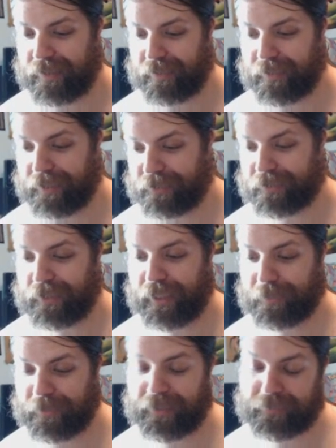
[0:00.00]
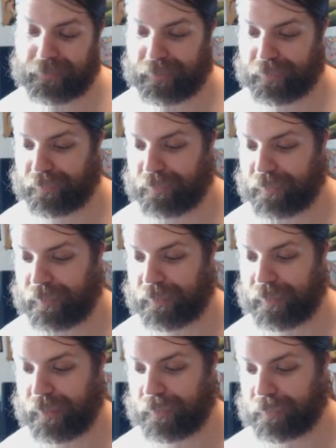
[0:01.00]
Nature's Claim is our,
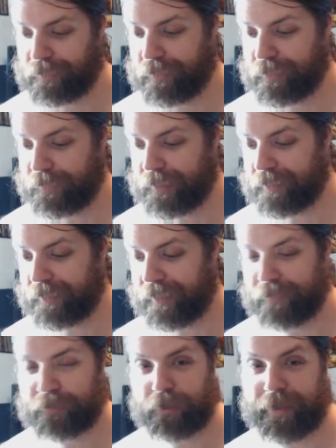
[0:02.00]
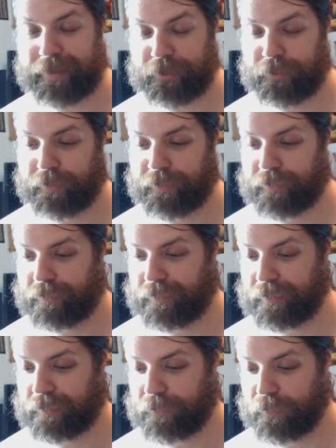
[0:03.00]
I alluded to, we didn't have Scrap Shooter
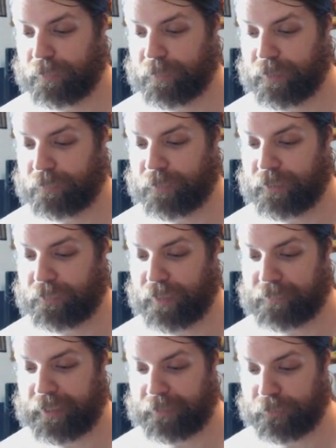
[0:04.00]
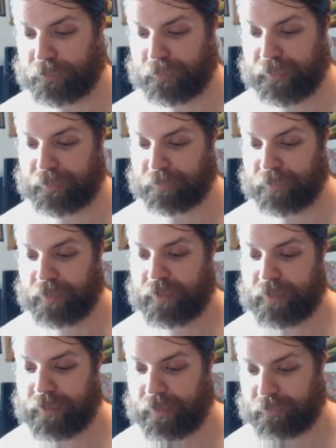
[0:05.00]
in the board, but we do have Nature's Claim
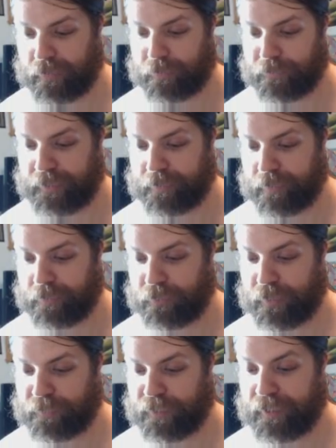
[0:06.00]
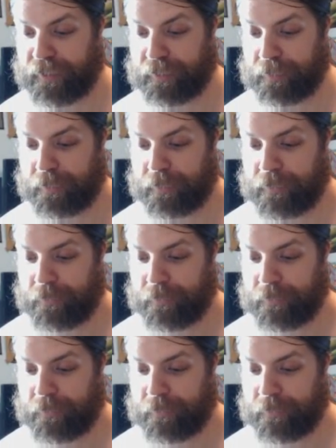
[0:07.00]
as Artifact and Enchantment Hate.